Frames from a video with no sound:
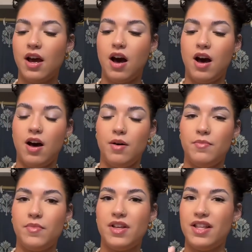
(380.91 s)

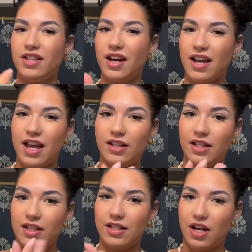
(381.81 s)
And again, like
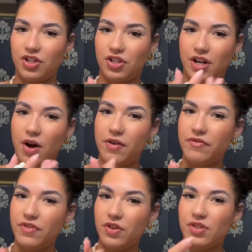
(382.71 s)
the texture and how it
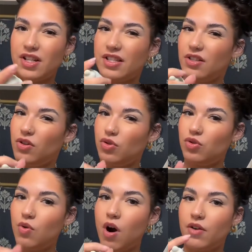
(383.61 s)
feels, like it's a little
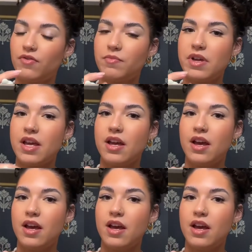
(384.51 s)
too hard for me.